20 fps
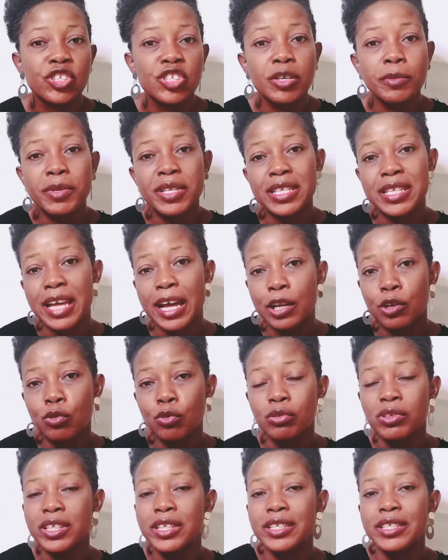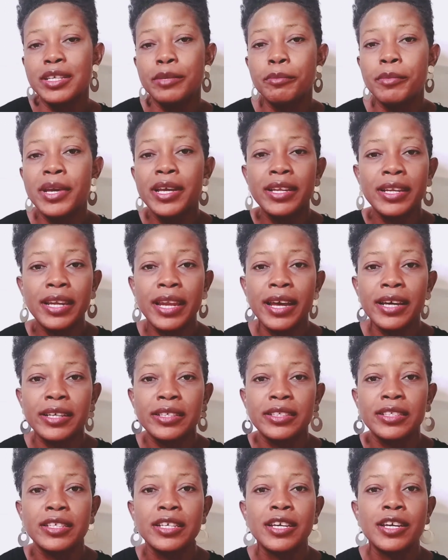cheap salon in the
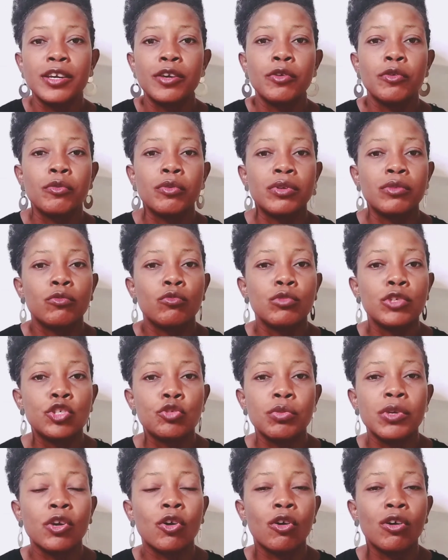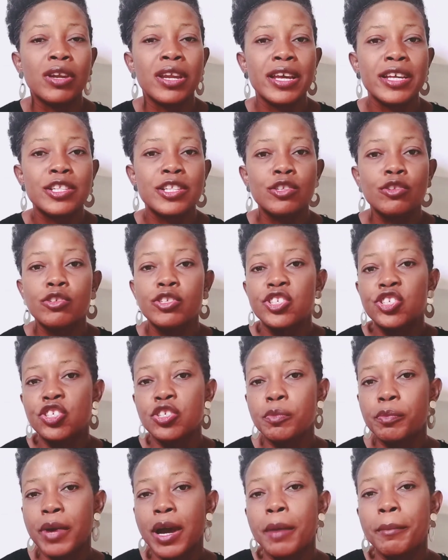mainland which will collect
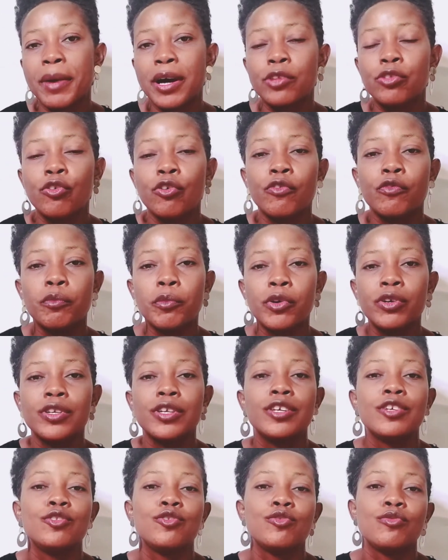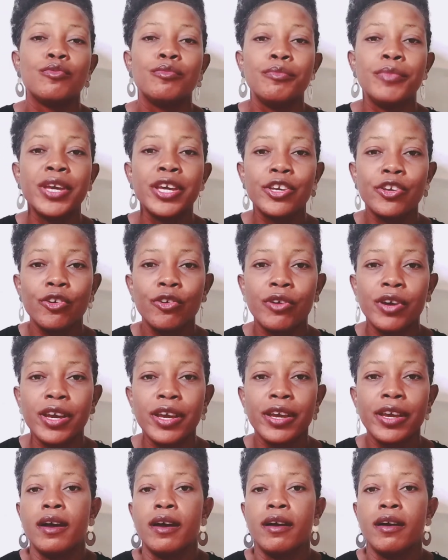cheap amount of money to make your
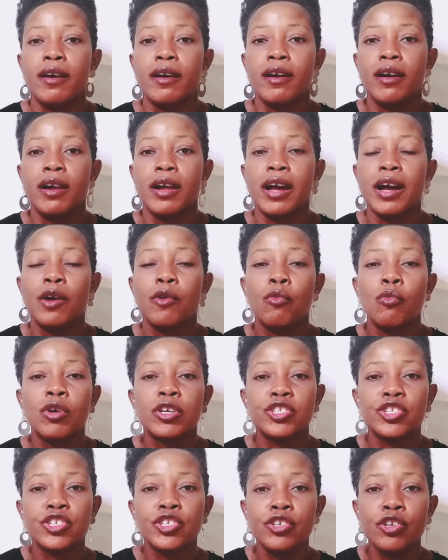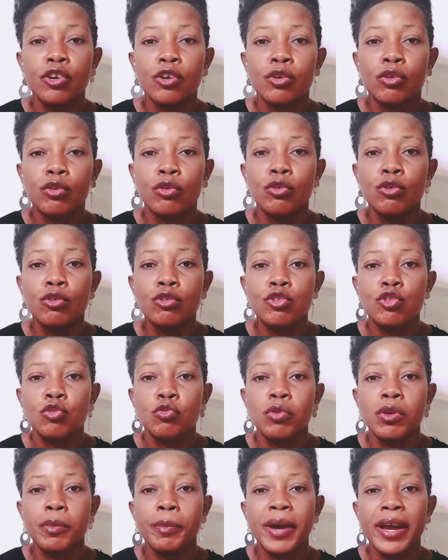hair. And washing your clothes,
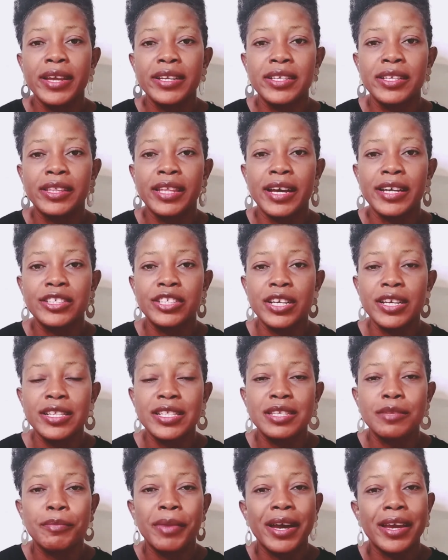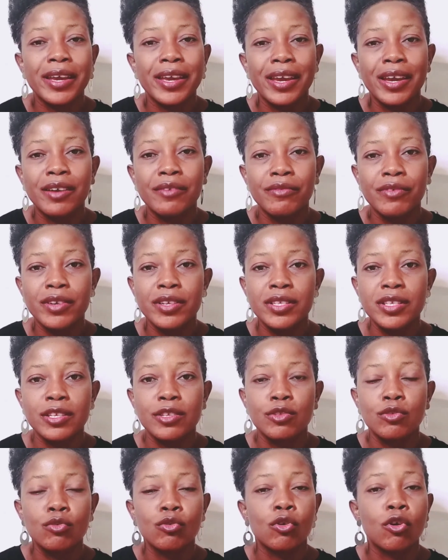you will buy detergents, buy
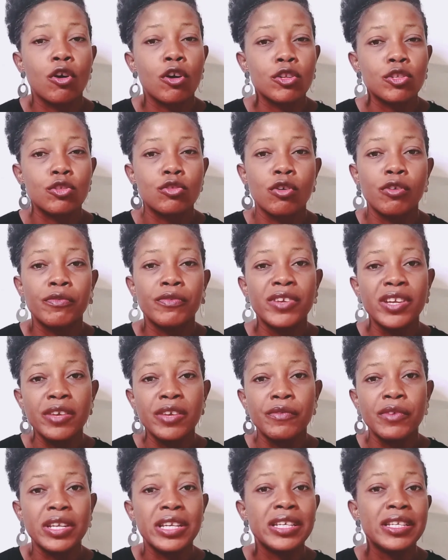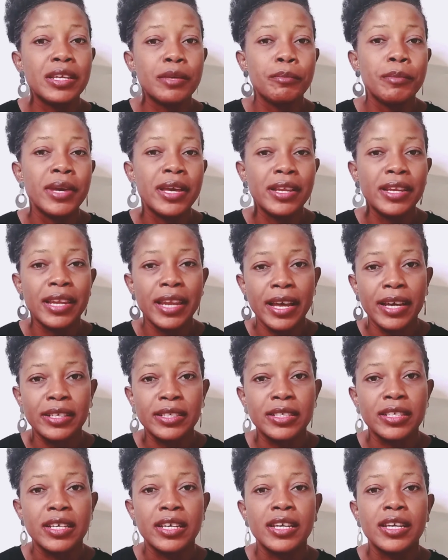everything. So cost of living in the
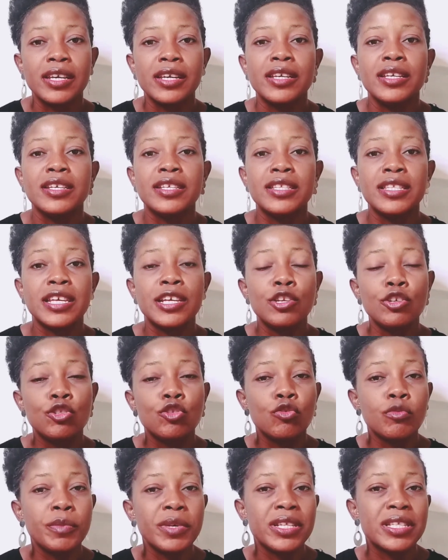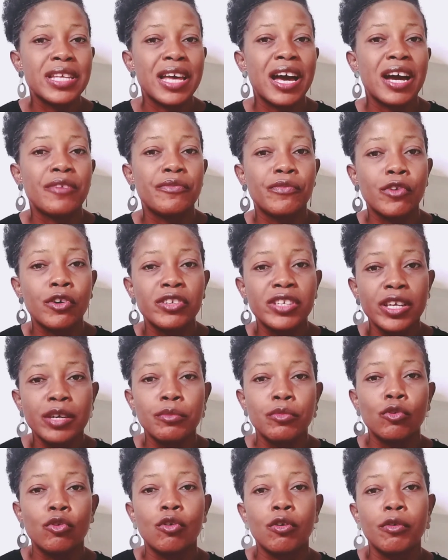mainland is a little bit
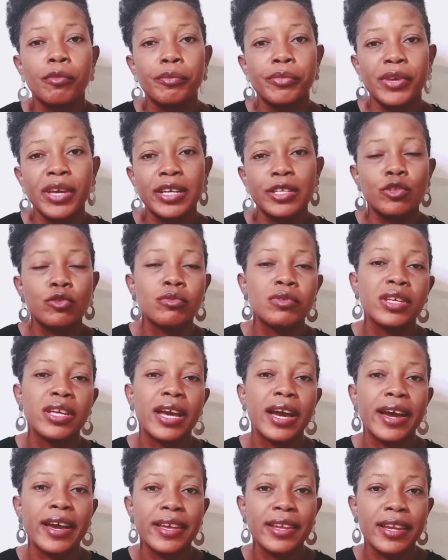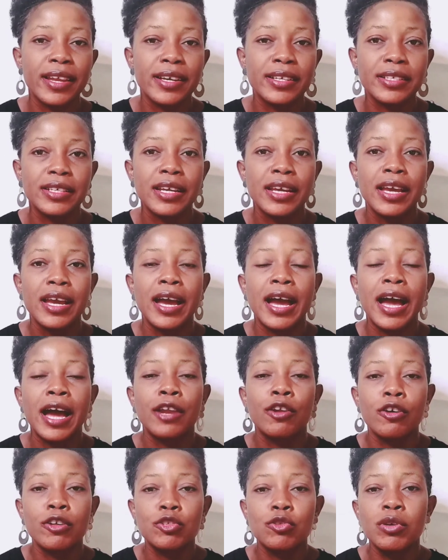affordable compared to the island.
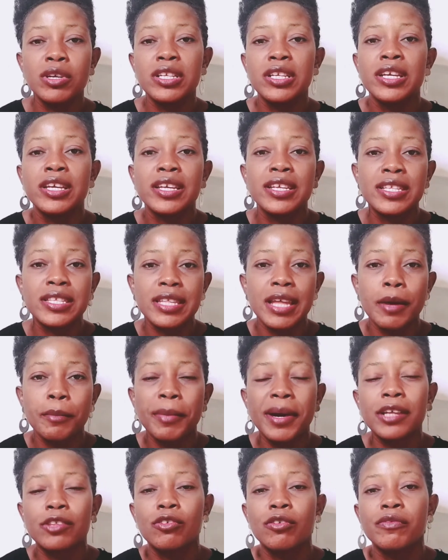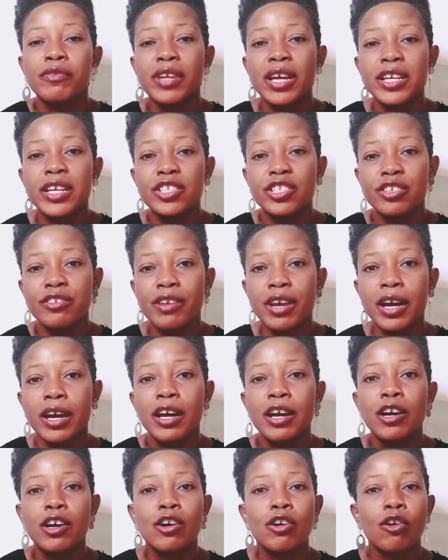And also in the eastern part of Nigeria,
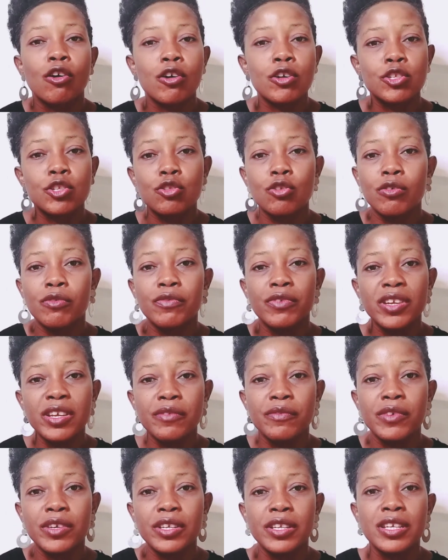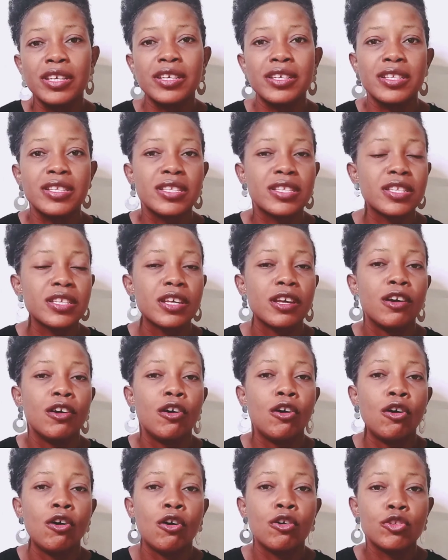cost of living is
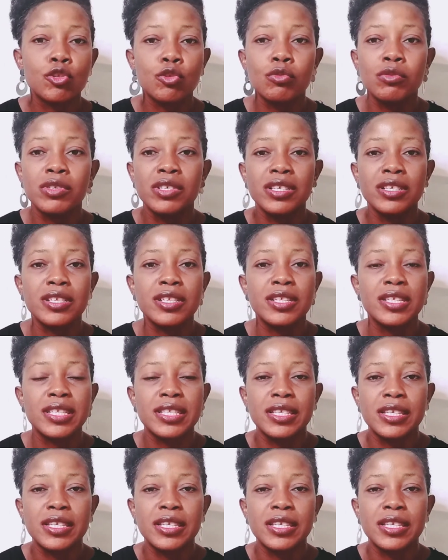also the